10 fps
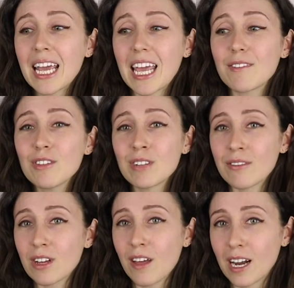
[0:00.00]
if you've
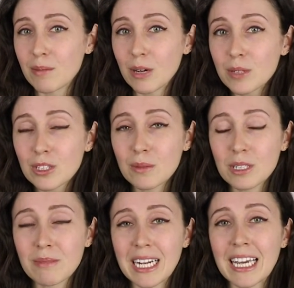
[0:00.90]
never thought about
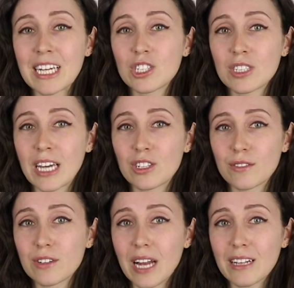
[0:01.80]
prescription medications and your
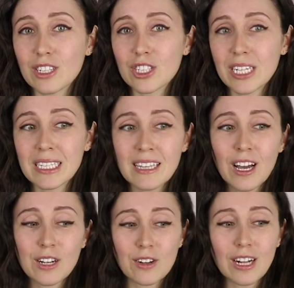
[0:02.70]
food allergies,
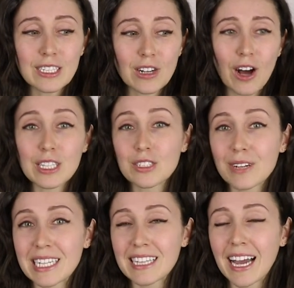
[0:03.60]
not to cause you
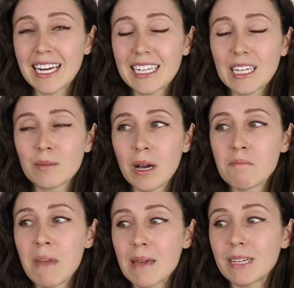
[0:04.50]
anxiety,
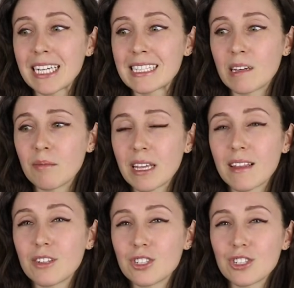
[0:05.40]
but maybe it's something
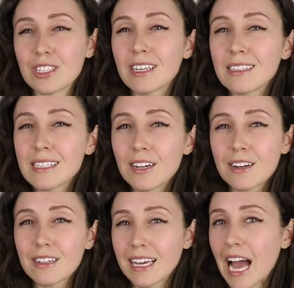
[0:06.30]
that you should just
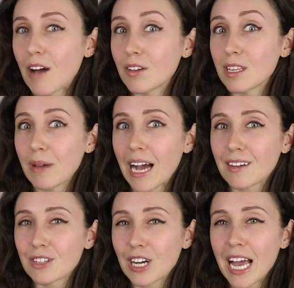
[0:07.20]
consider, like have in the back
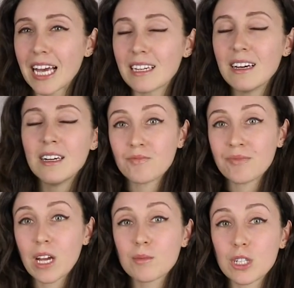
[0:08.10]
of your head.
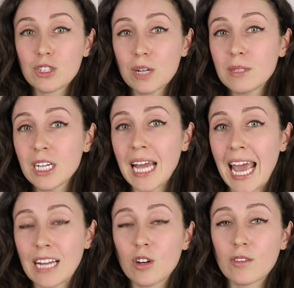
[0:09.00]
Prescription
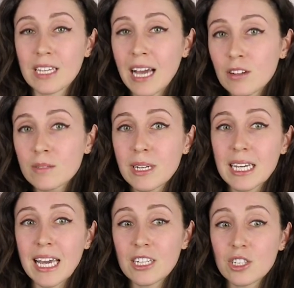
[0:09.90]
and over-the-counter
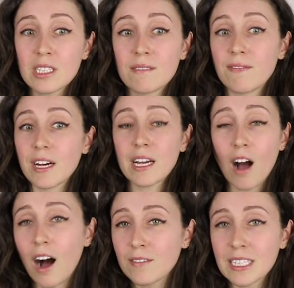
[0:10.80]
medications very
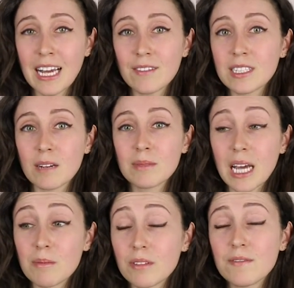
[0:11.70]
often have some
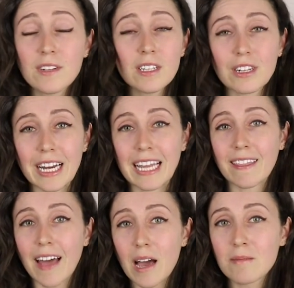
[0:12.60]
type of filler in
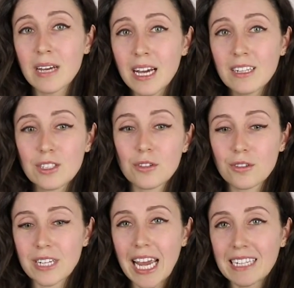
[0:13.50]
them to
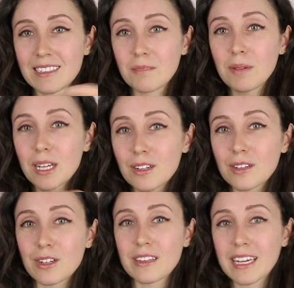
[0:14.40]
create the
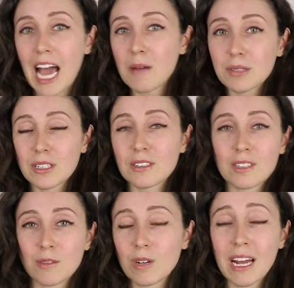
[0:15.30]
pill or the capsule
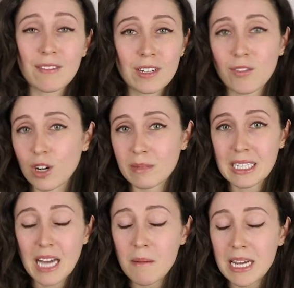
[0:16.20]
or whatever form it's
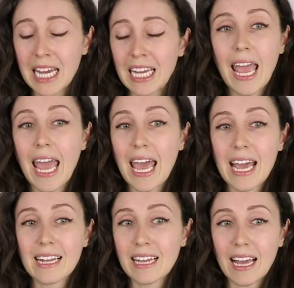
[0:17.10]
coming in.
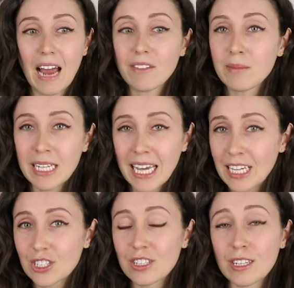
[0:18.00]
And every
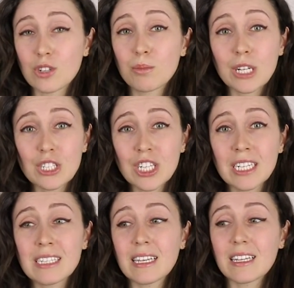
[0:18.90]
medication that you
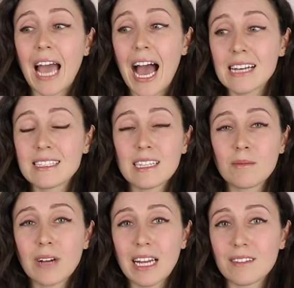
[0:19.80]
purchase has
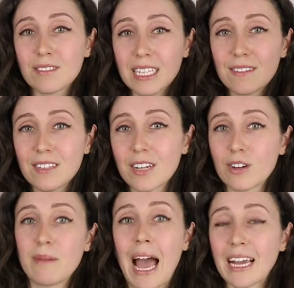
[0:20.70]
some kind of leaflet
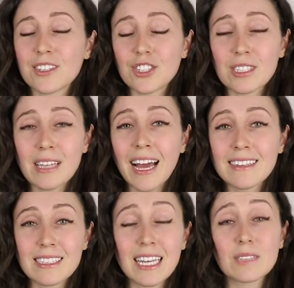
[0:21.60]
or package
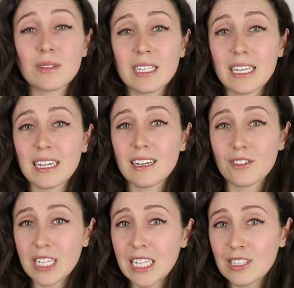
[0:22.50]
inside that says what the
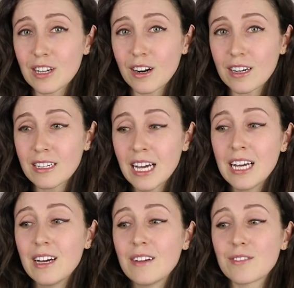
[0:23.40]
ingredients are.
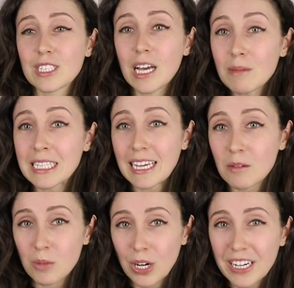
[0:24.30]
For some, it's like
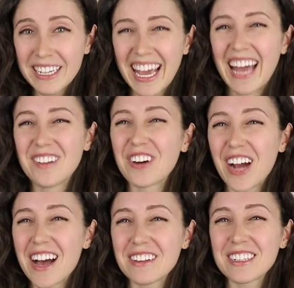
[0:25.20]
a book, and
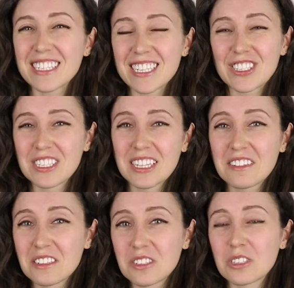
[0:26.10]
for others, it's just a
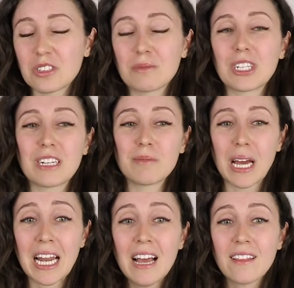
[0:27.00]
little description,
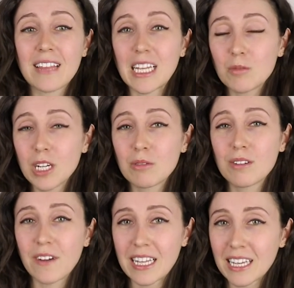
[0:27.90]
but that's where you will
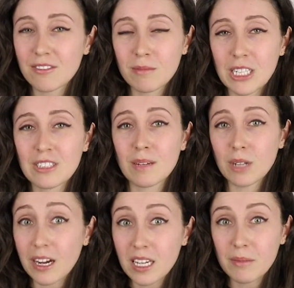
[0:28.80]
find the information that I'm
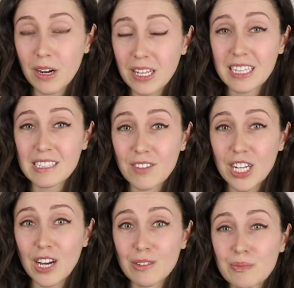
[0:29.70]
talking about in this
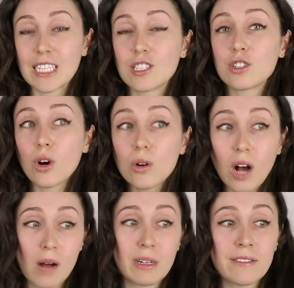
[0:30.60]
video. It is so
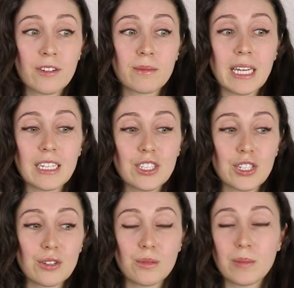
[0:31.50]
common for me
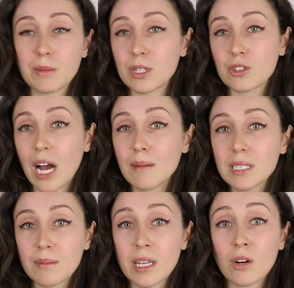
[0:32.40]
to be prescribed
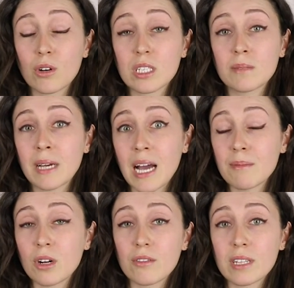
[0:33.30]
something or to pick up
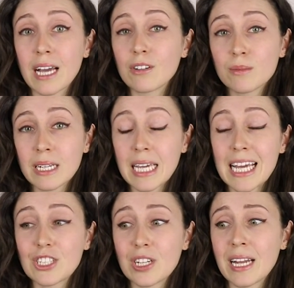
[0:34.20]
an over-the-counter
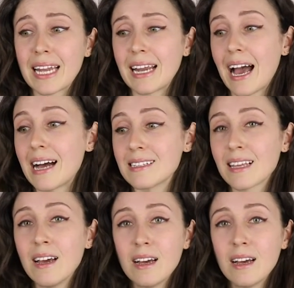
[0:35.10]
medication, and it has